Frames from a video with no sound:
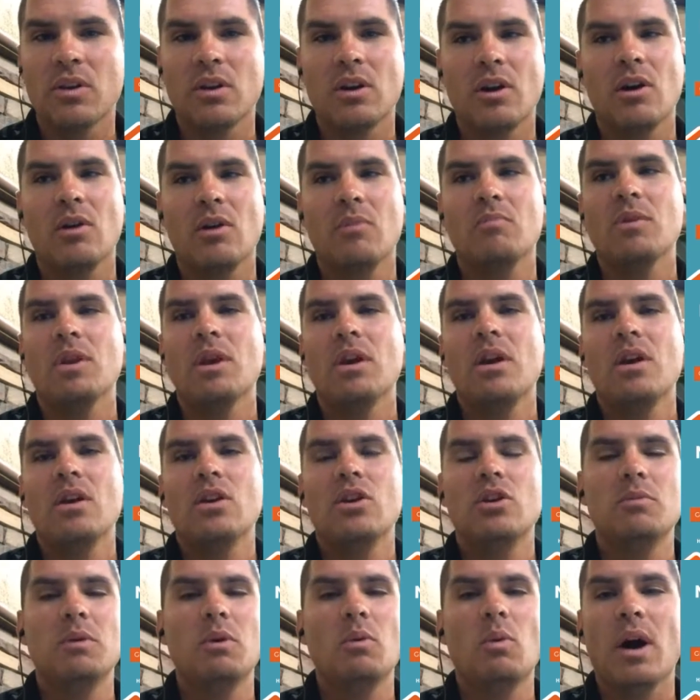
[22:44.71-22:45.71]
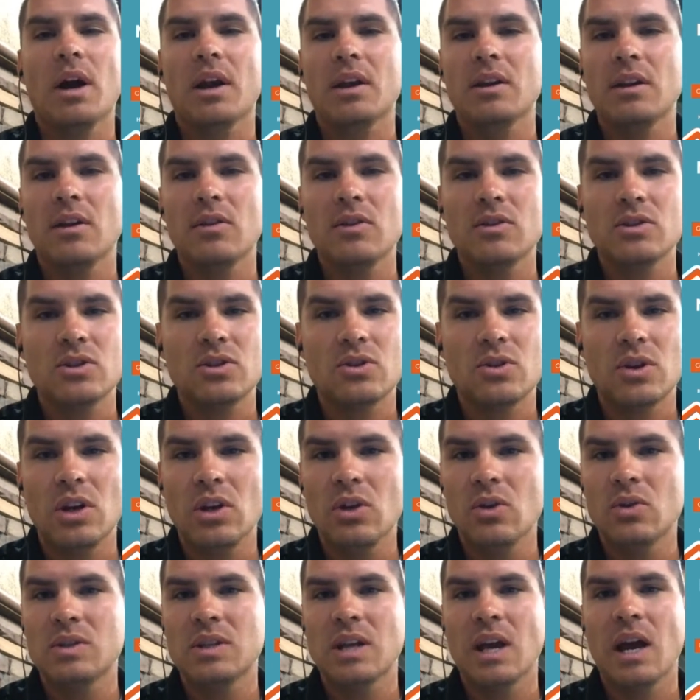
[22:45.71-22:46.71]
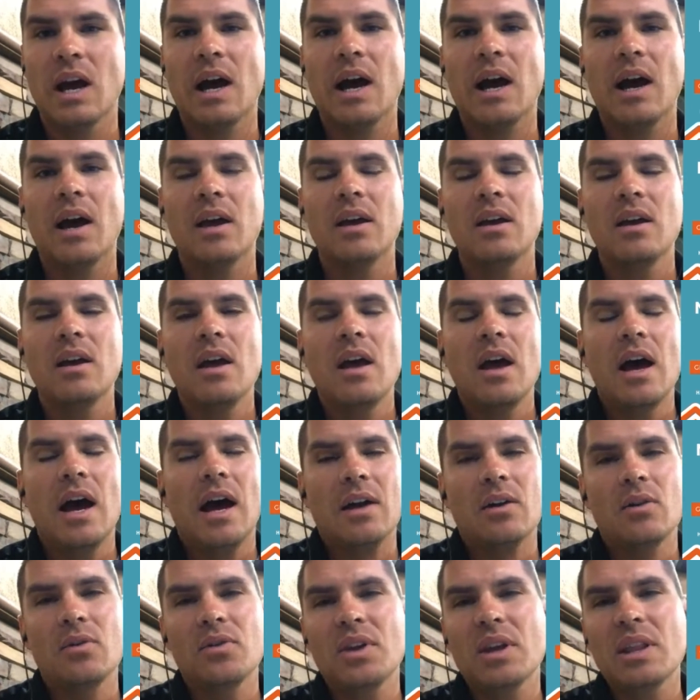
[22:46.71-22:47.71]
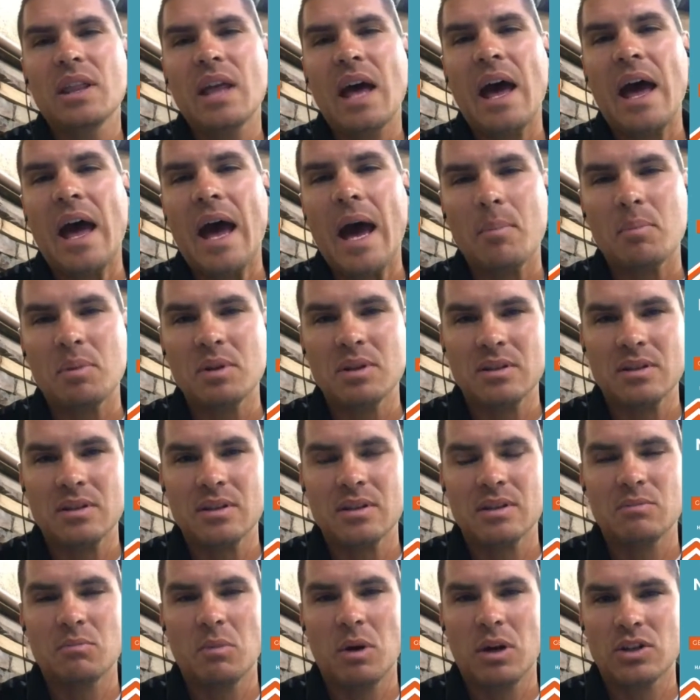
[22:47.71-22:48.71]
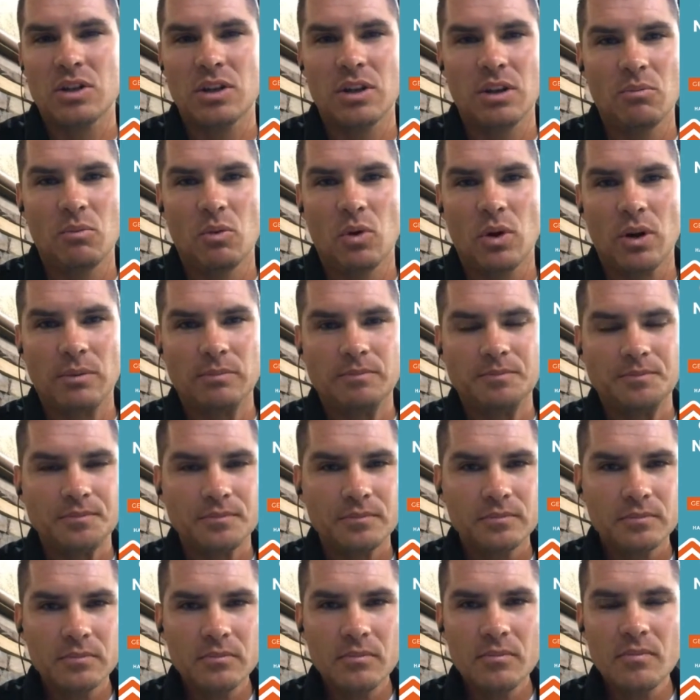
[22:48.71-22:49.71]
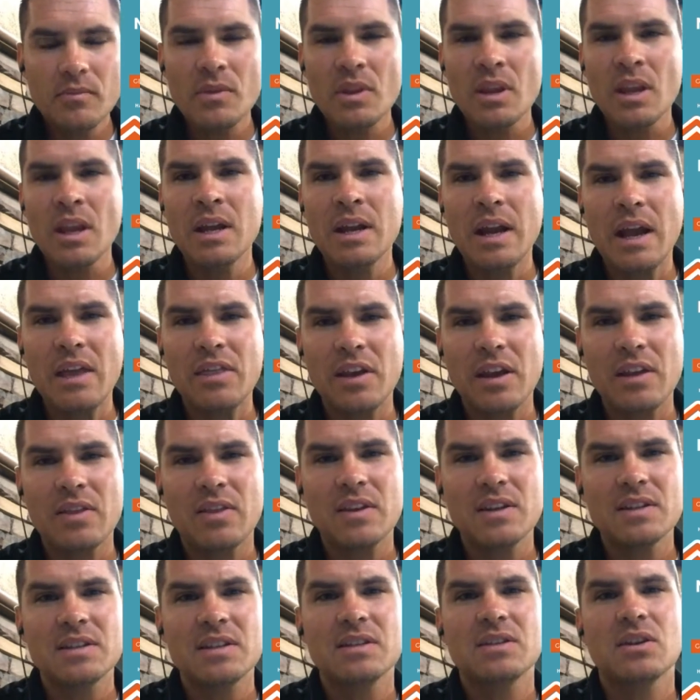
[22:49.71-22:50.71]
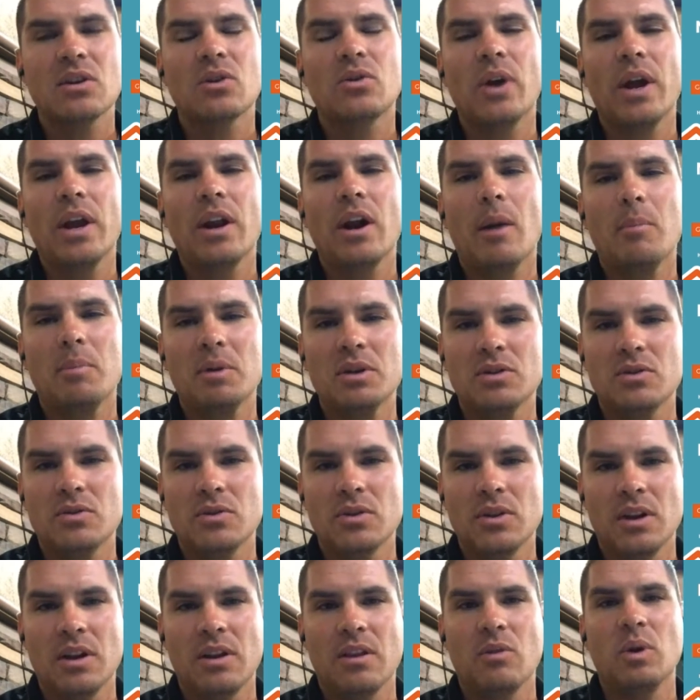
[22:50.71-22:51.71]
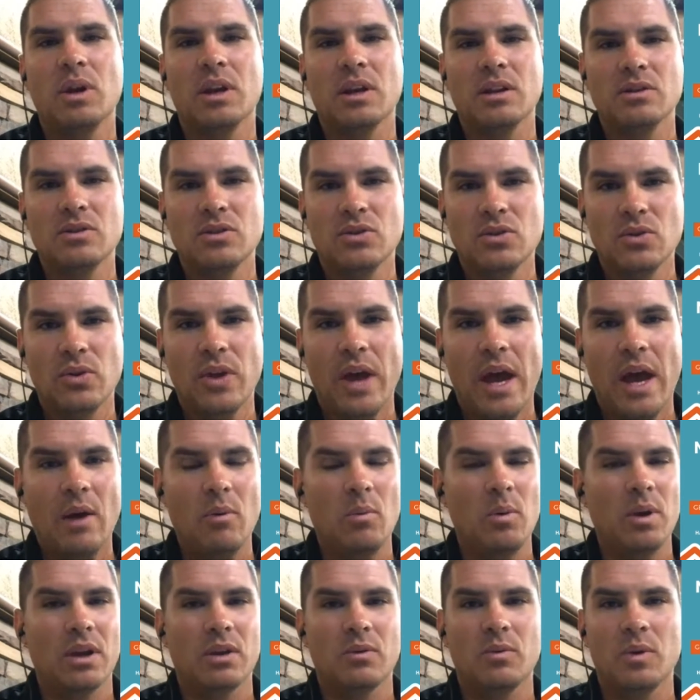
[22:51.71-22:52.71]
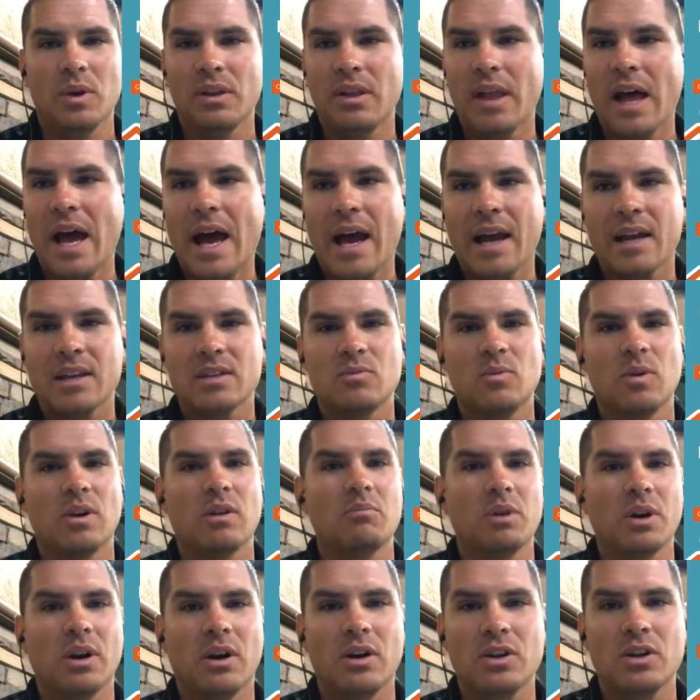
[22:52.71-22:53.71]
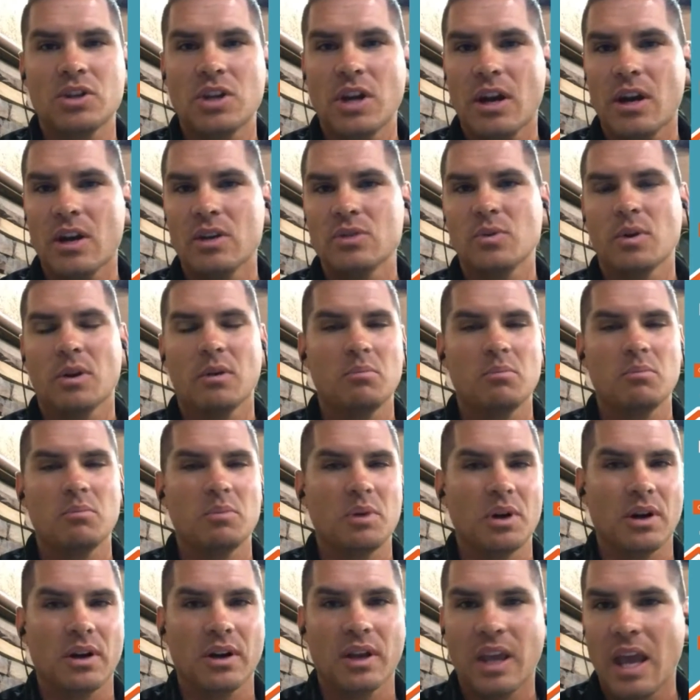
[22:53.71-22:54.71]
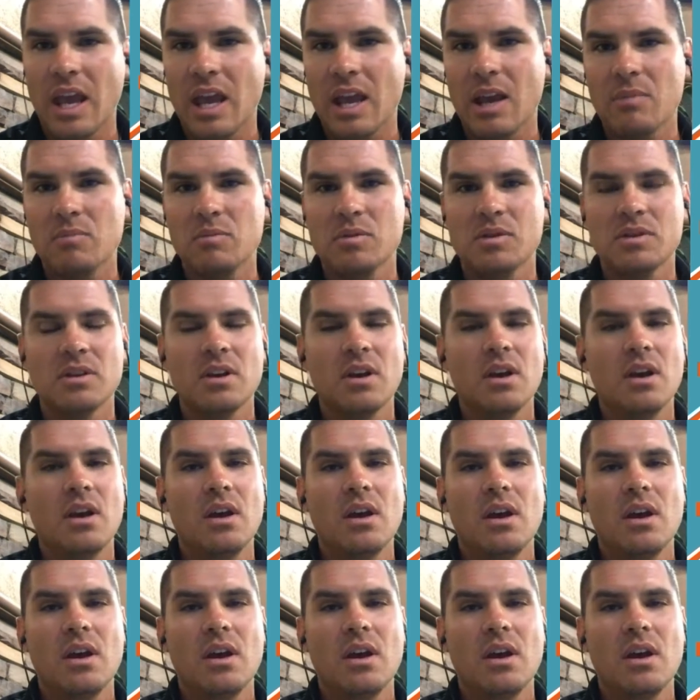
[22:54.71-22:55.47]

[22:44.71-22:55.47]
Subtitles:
with them. You'd be walking down the street, you'd say hi. I don't think that happens as much anymore. And I think this is a great opportunity that we can do that. We can relax, we can bring our chairs, we can bring our games,